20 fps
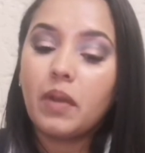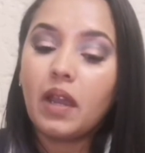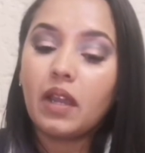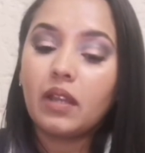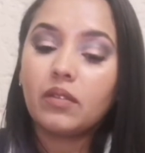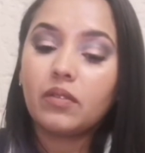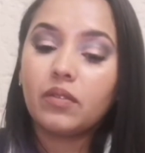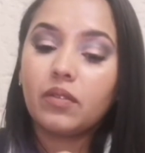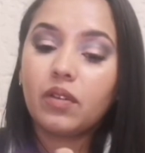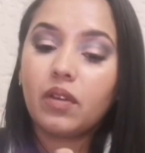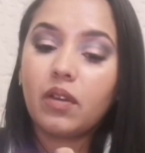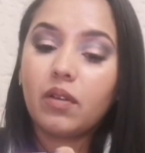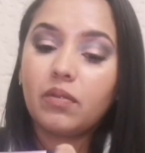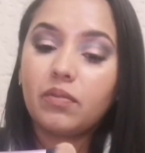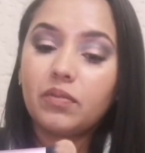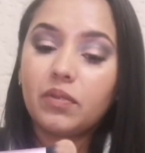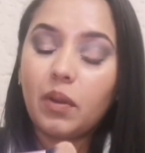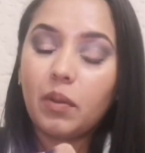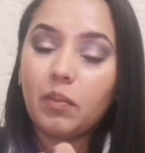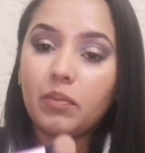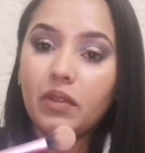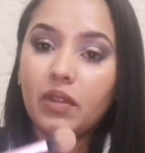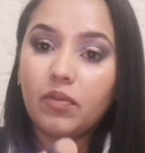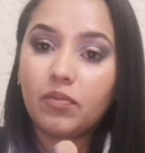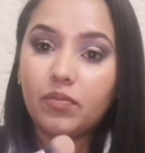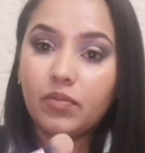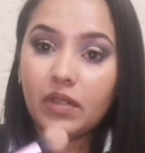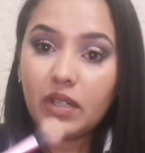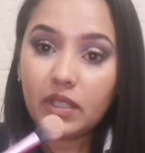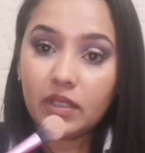but from
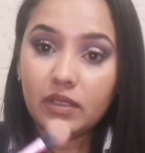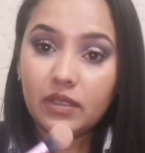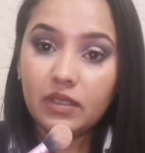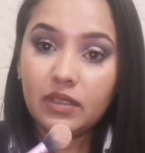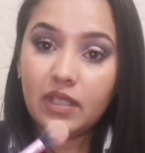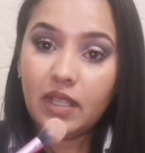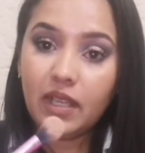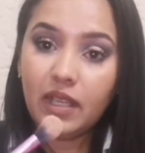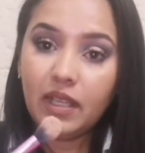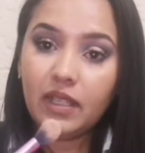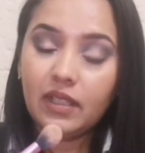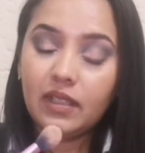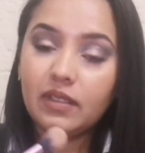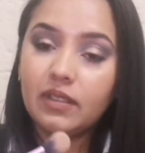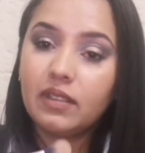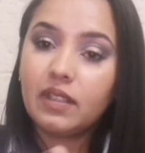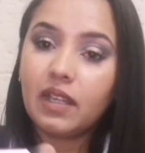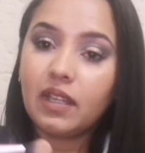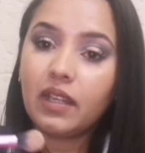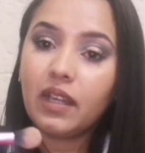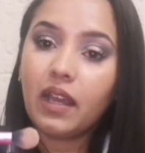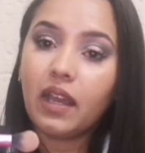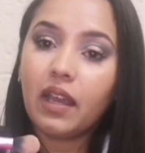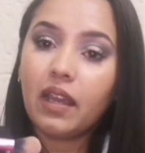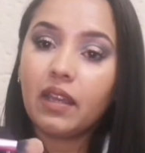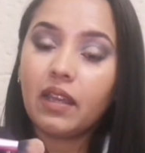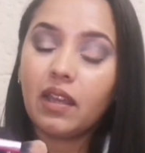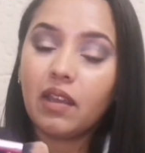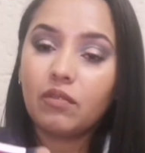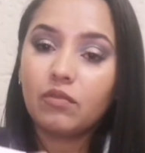the first day that
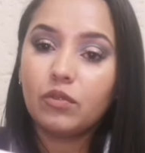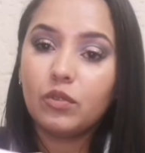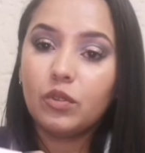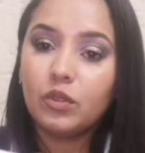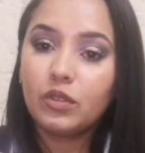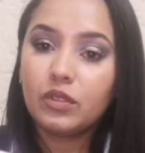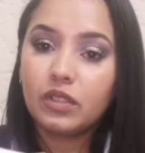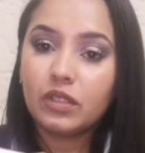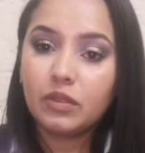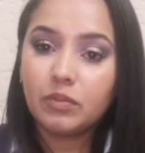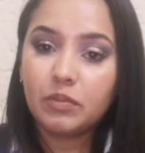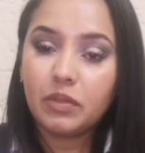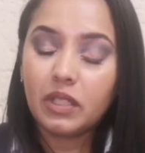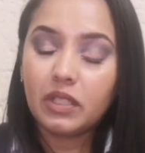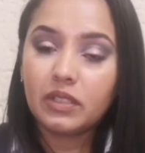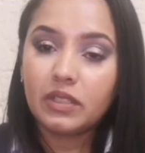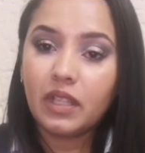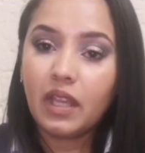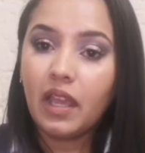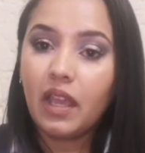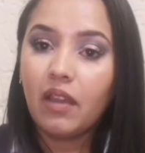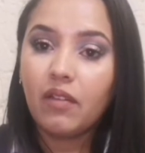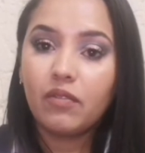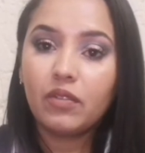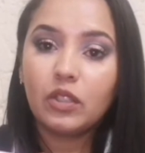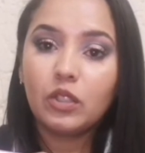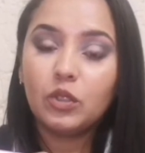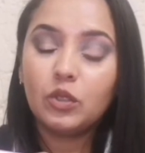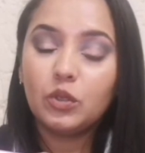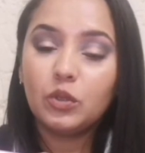I have used this brush, I
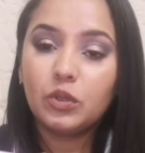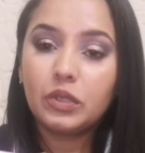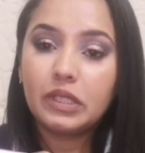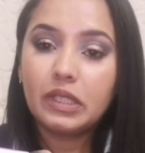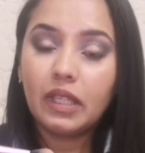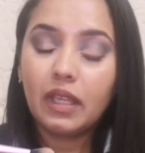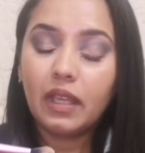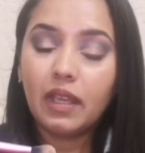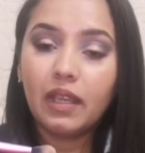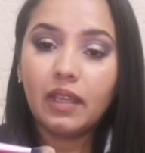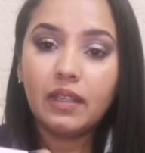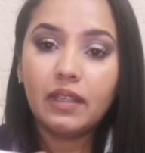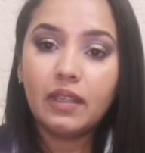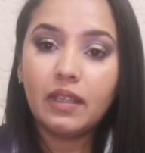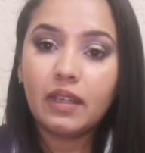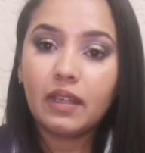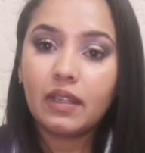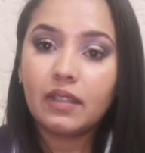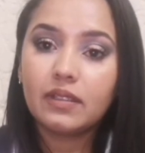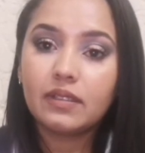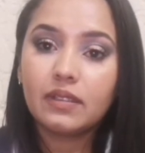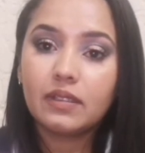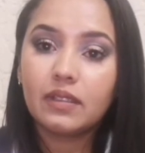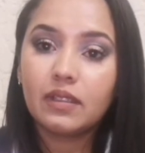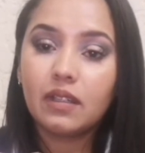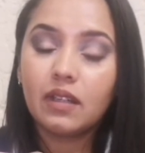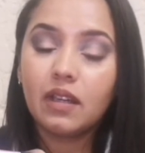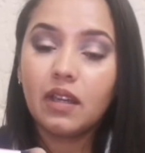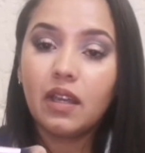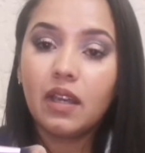haven't used any
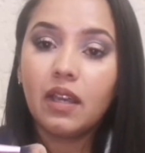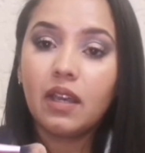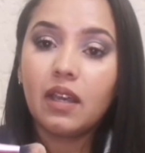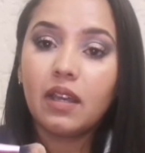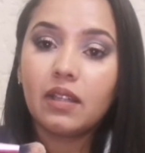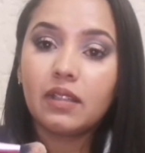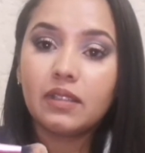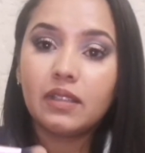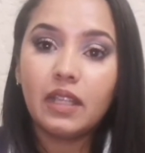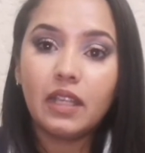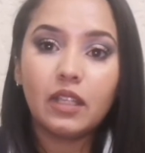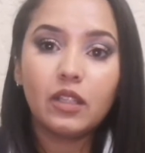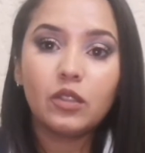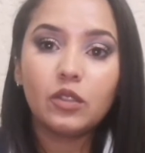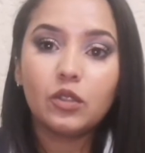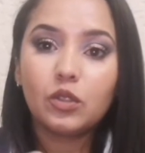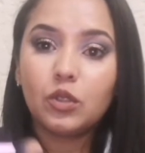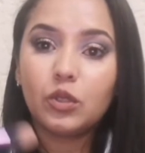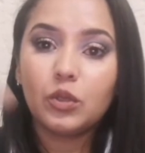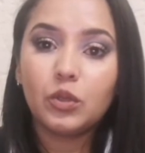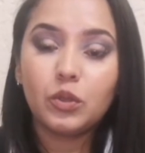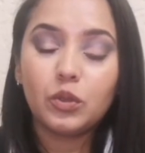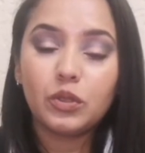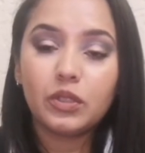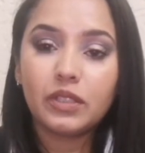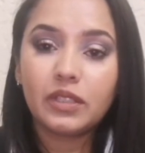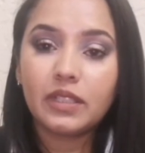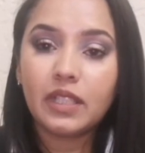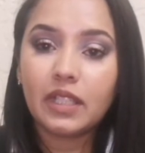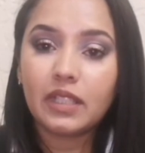other thing
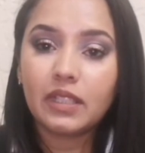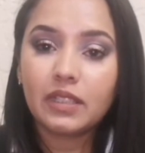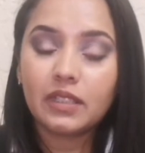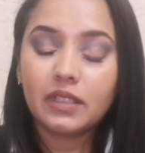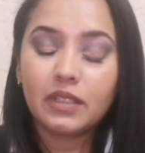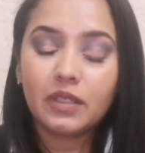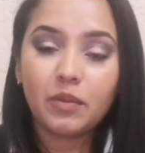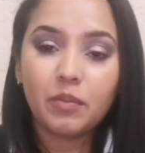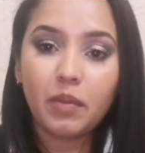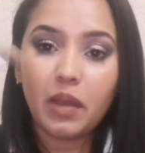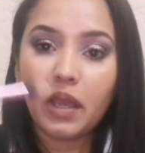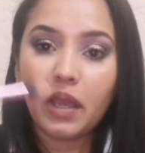to set